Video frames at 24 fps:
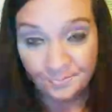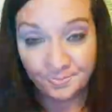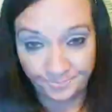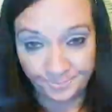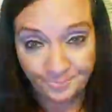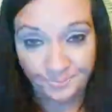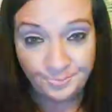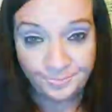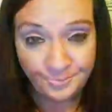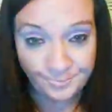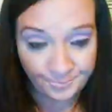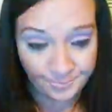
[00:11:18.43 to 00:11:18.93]

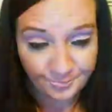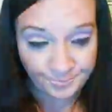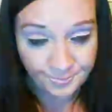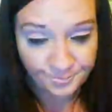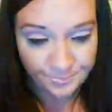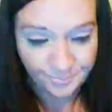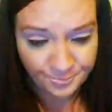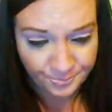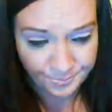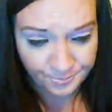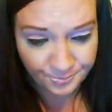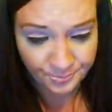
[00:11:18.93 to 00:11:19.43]
Mm-hmm.
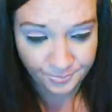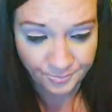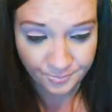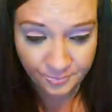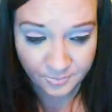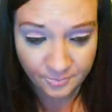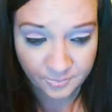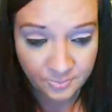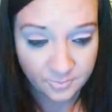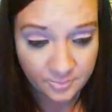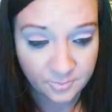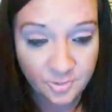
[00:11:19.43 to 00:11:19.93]

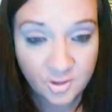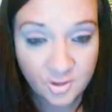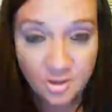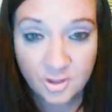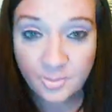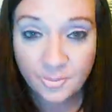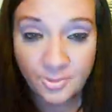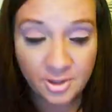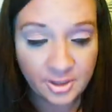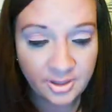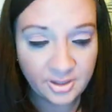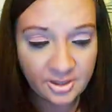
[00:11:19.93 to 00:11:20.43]

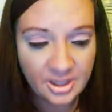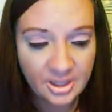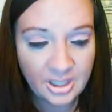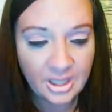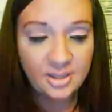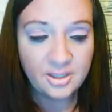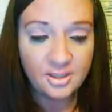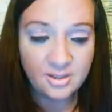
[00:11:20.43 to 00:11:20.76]
Something like that.